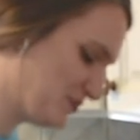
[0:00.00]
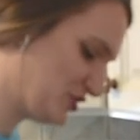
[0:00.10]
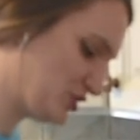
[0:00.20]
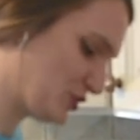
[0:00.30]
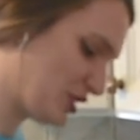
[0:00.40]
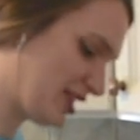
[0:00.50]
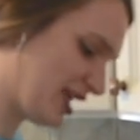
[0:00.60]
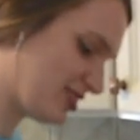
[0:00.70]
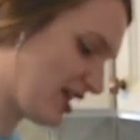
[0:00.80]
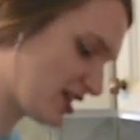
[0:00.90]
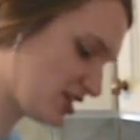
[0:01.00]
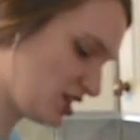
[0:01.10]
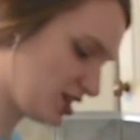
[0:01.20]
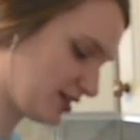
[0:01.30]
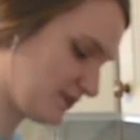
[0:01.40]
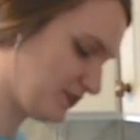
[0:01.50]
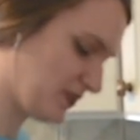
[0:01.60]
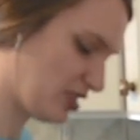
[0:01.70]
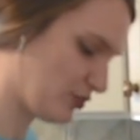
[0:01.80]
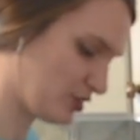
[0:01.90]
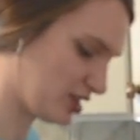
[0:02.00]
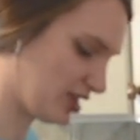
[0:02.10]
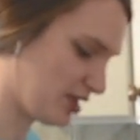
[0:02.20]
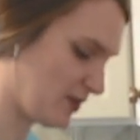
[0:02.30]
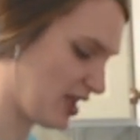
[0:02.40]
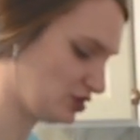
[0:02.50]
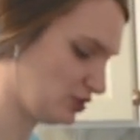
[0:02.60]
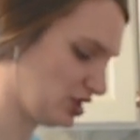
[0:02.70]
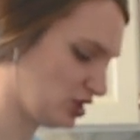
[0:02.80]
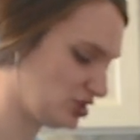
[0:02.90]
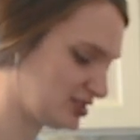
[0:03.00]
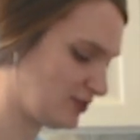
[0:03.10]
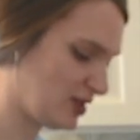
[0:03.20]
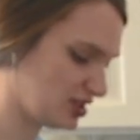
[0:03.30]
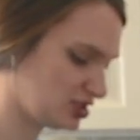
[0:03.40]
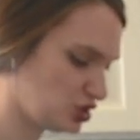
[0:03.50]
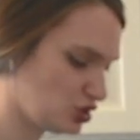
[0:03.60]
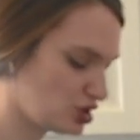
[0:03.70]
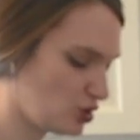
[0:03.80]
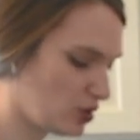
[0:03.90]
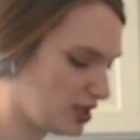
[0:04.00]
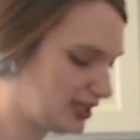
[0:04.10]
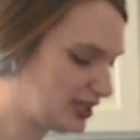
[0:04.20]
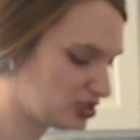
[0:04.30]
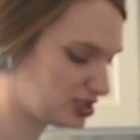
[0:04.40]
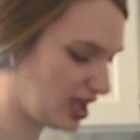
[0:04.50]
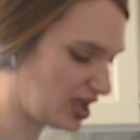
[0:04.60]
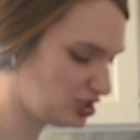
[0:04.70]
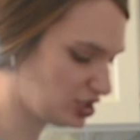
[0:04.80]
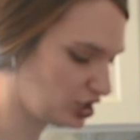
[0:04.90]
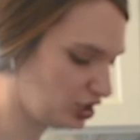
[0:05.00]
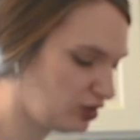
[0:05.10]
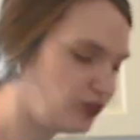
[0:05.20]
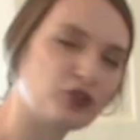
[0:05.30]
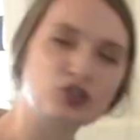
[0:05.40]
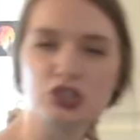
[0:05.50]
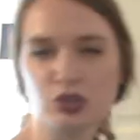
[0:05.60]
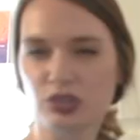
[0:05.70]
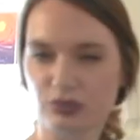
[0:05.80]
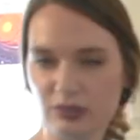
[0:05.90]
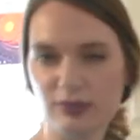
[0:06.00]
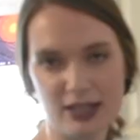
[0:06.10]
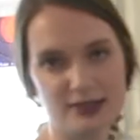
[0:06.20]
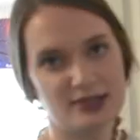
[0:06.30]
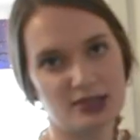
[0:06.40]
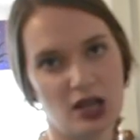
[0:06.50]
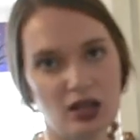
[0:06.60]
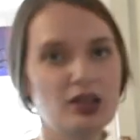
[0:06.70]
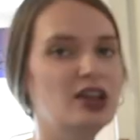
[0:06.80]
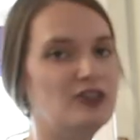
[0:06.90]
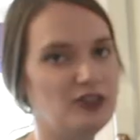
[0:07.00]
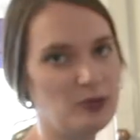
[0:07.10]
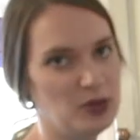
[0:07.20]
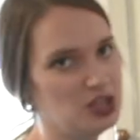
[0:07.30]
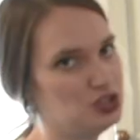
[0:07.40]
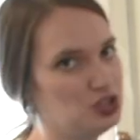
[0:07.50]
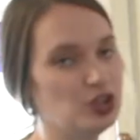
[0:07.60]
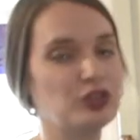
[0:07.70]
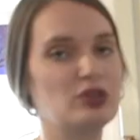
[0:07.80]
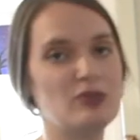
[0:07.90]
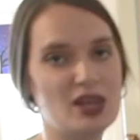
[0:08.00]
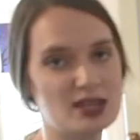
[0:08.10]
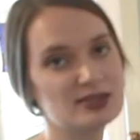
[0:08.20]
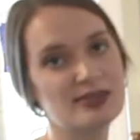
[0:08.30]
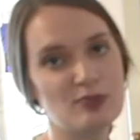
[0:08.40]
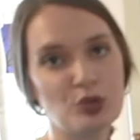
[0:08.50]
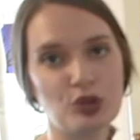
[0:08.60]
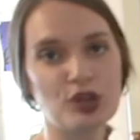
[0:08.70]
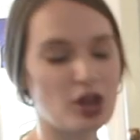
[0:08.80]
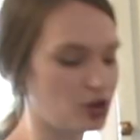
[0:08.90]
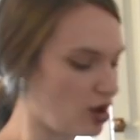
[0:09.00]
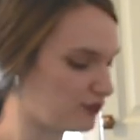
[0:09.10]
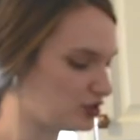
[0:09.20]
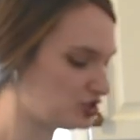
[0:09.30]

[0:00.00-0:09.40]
So we're going to let that cook, and then we're going to come back to it here in just a minute. So you're going to want each side to cook for two to three minutes is all. Flip it two to three minutes and then pull it on off the